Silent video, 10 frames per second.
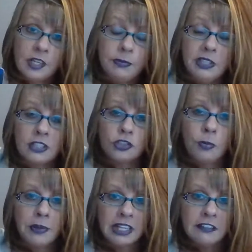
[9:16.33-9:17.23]
because you
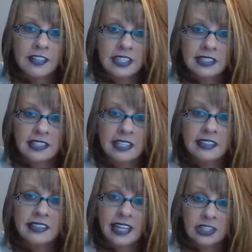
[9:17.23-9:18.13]
manifested it.
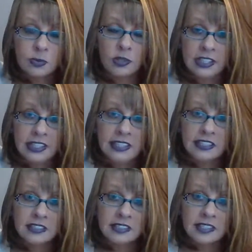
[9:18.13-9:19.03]
That's what it
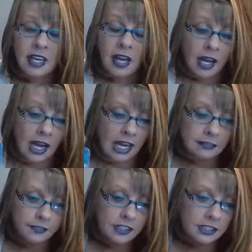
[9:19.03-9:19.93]
is. I
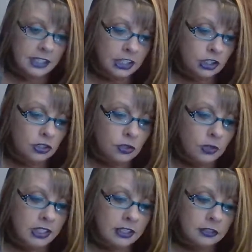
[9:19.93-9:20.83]
feel like you
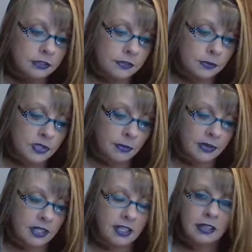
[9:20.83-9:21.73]
healed from
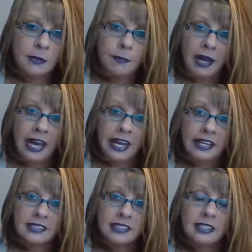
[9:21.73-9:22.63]
something in the
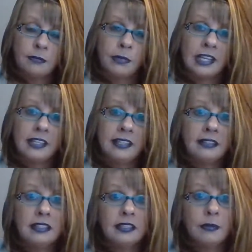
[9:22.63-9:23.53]
past, and by
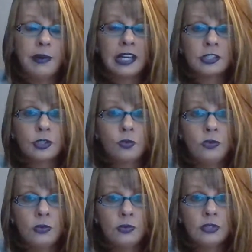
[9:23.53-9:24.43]
healing the past
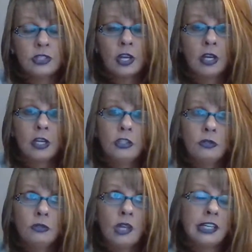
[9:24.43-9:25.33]
wounds,
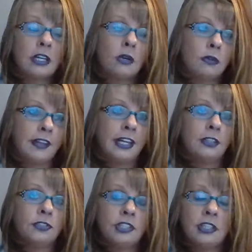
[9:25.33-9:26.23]
you let go of
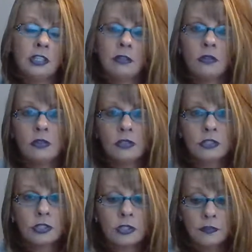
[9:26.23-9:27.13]
energy that no longer
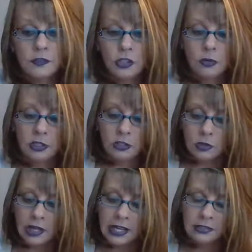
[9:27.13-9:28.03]
served you and you
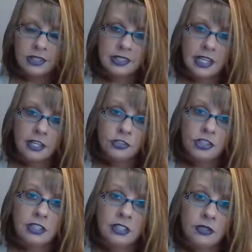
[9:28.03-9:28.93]
allowed this
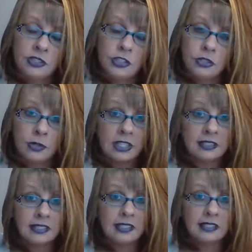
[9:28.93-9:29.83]
energy to
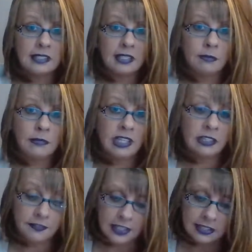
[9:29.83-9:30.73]
exist and
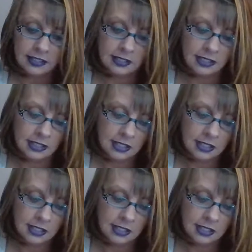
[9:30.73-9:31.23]
manifest.